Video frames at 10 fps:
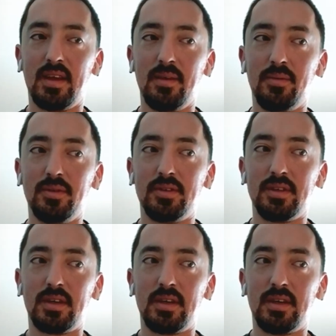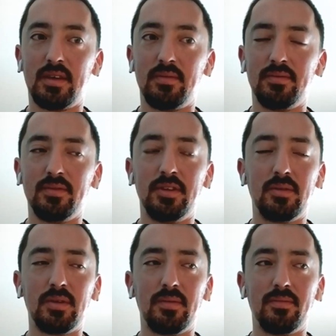It was,
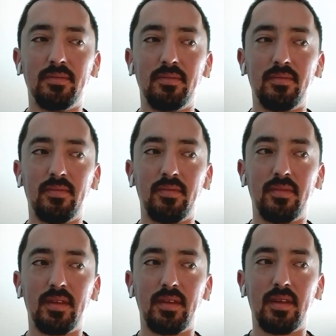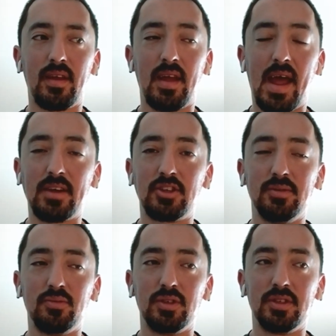it
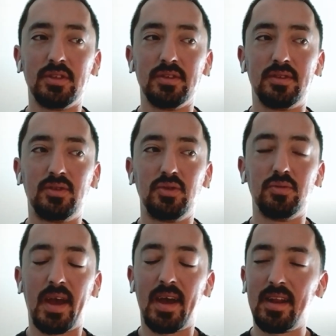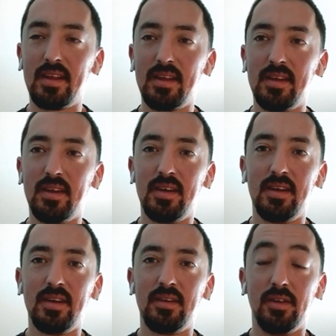actually wasn't too bad,
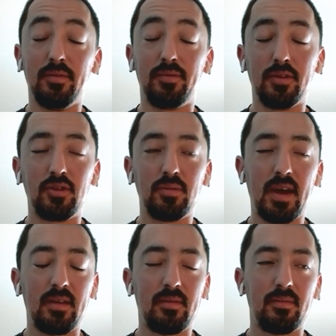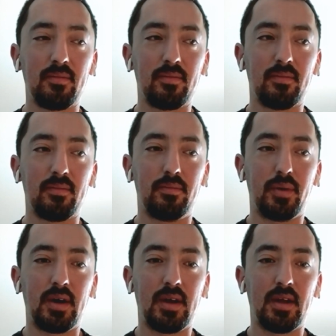or didn't feel too bad,
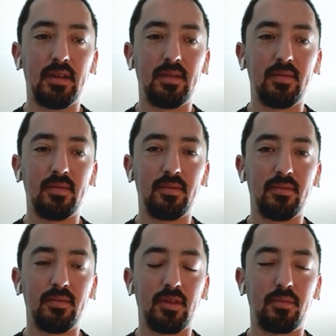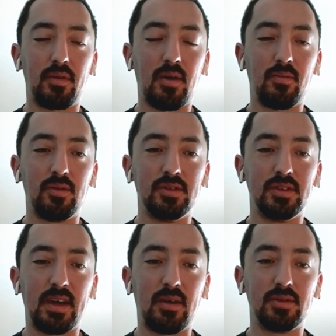but the problem
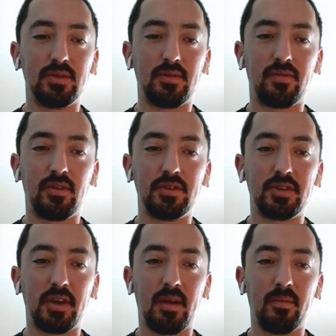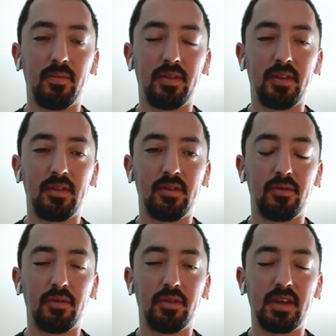was that was the first time
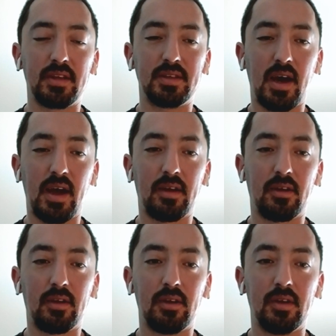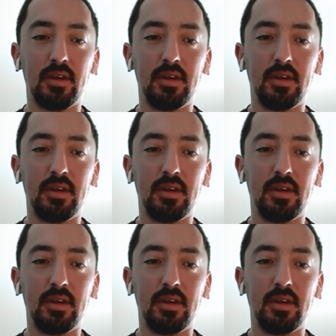during the entire